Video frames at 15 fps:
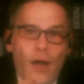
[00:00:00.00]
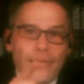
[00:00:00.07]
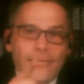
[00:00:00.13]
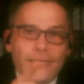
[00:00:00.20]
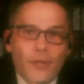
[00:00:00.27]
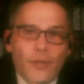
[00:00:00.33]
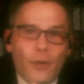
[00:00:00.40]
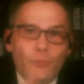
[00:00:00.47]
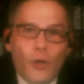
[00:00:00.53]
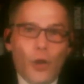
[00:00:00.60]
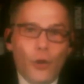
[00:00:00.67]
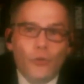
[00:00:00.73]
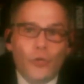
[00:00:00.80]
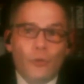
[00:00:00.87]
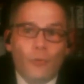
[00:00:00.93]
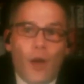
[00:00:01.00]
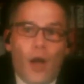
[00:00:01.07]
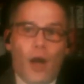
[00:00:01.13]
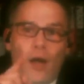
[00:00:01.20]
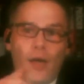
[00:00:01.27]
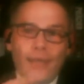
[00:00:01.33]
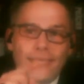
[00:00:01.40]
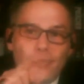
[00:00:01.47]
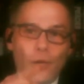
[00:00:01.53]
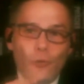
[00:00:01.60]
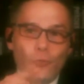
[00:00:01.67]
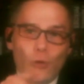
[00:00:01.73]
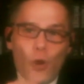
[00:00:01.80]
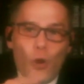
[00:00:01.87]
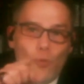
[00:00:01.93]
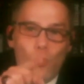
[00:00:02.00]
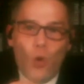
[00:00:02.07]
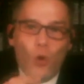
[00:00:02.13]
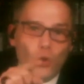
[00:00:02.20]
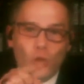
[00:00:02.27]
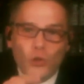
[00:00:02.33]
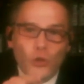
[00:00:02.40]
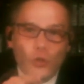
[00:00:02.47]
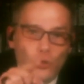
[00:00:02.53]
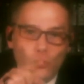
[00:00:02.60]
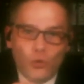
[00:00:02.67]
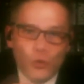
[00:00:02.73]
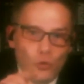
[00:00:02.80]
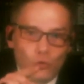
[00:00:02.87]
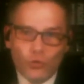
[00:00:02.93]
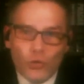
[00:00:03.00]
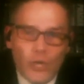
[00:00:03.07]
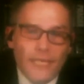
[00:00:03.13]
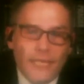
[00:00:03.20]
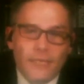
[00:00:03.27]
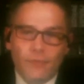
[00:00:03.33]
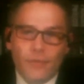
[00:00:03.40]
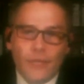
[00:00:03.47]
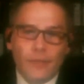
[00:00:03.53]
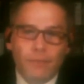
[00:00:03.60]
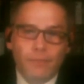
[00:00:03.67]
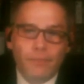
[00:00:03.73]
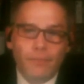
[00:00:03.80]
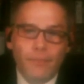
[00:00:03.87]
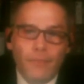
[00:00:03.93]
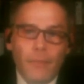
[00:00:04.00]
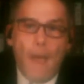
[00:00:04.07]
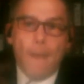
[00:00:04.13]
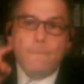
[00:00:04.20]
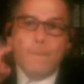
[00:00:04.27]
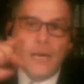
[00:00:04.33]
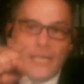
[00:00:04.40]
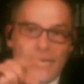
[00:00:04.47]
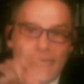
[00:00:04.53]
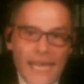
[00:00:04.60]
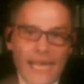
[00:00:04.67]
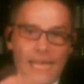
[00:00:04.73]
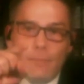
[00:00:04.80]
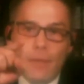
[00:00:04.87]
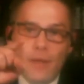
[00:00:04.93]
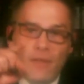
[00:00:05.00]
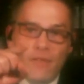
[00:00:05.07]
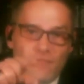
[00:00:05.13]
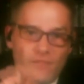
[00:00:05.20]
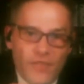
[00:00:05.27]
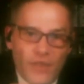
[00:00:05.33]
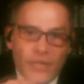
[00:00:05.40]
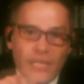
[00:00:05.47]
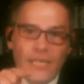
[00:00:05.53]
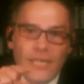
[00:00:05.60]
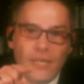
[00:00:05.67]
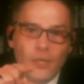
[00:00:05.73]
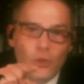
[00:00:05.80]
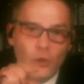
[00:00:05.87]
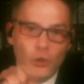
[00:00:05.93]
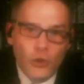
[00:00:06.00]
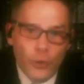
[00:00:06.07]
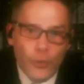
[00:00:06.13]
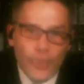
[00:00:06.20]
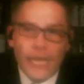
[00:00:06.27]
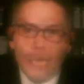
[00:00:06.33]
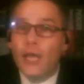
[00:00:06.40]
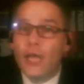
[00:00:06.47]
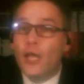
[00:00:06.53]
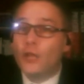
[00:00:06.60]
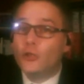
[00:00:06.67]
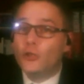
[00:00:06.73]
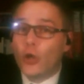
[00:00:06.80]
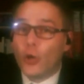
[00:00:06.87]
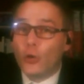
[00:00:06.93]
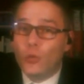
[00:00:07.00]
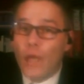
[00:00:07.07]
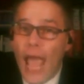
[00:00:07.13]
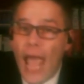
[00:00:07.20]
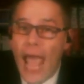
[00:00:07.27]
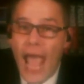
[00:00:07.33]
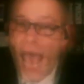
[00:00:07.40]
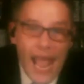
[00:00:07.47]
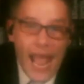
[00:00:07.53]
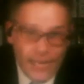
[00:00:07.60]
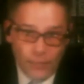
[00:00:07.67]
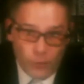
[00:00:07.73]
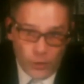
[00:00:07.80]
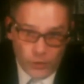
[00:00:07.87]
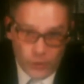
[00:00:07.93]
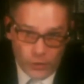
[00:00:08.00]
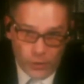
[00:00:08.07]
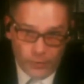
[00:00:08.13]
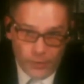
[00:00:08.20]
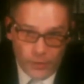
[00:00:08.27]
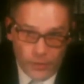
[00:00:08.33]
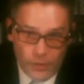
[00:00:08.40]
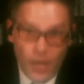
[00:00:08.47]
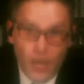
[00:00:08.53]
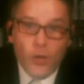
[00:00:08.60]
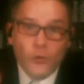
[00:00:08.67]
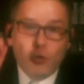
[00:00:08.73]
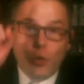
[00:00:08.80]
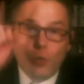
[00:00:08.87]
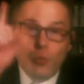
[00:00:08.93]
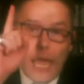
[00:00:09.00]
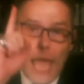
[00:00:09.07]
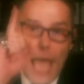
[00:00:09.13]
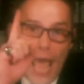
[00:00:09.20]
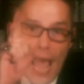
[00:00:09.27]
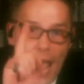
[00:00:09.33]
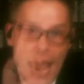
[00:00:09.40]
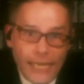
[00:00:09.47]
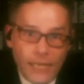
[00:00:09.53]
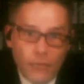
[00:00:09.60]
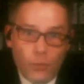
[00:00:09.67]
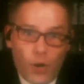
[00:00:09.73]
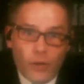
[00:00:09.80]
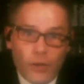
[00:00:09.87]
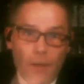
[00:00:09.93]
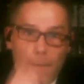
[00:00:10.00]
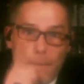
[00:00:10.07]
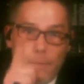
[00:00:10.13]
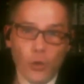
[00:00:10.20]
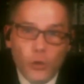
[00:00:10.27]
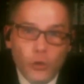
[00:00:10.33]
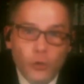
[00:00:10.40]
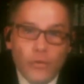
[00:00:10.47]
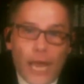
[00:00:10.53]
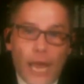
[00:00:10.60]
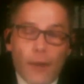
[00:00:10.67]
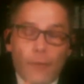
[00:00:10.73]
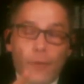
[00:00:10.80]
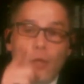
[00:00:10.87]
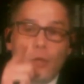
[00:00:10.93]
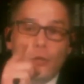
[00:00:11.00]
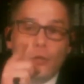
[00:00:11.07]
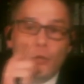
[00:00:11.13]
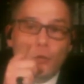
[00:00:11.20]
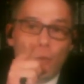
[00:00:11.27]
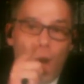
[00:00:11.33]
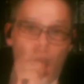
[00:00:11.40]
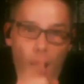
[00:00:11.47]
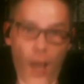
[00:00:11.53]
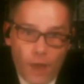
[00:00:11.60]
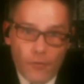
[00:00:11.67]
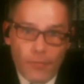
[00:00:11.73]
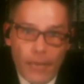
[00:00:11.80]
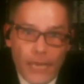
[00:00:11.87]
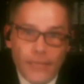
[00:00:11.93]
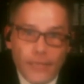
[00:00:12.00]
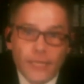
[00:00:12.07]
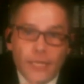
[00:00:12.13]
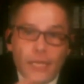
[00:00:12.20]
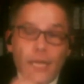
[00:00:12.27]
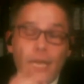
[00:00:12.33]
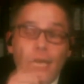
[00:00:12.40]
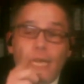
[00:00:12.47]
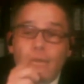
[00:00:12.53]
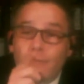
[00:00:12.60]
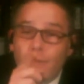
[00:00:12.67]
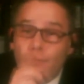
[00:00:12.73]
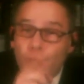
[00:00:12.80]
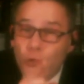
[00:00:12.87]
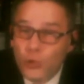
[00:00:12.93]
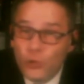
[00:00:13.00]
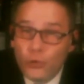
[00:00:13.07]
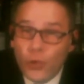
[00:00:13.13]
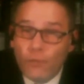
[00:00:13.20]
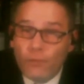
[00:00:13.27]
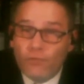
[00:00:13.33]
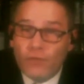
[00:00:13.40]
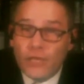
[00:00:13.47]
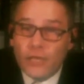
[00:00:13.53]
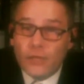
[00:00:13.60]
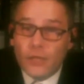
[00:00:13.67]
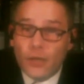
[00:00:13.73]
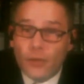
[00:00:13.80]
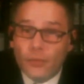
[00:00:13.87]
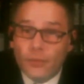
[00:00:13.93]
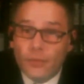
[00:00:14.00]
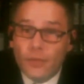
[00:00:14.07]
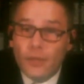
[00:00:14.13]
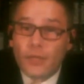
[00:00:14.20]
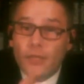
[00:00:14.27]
I don't know you. I don't know what you do creatively, but keep fucking doing it. Don't let anyone stop you. Don't let anyone put you down. You are amazing, even if you don't think so.